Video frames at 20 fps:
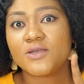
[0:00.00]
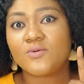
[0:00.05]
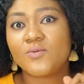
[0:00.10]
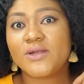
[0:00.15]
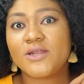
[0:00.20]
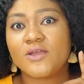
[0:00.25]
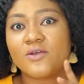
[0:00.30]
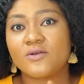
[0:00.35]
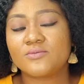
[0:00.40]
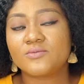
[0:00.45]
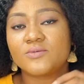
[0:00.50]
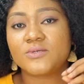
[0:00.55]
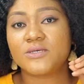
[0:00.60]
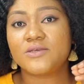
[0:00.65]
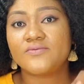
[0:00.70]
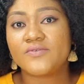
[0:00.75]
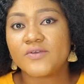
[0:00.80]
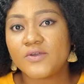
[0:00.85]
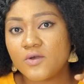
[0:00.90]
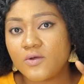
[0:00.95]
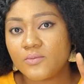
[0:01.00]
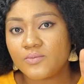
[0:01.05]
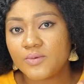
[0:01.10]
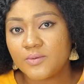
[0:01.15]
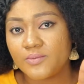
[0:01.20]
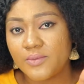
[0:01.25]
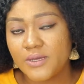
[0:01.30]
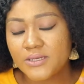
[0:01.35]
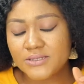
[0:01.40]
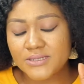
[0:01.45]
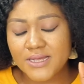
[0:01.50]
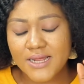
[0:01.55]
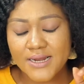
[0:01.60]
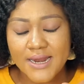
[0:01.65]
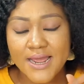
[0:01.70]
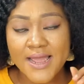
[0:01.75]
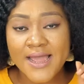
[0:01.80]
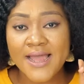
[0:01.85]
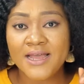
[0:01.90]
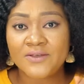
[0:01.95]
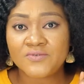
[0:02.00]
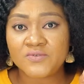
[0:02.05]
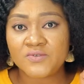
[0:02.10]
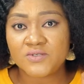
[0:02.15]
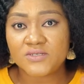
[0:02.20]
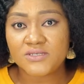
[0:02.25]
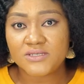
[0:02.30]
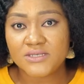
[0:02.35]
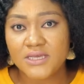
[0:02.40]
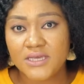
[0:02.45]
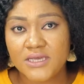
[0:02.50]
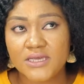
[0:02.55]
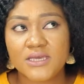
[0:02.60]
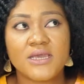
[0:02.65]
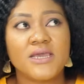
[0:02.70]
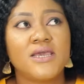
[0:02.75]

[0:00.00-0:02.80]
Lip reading: when it comes to giving compliments, and I have to say,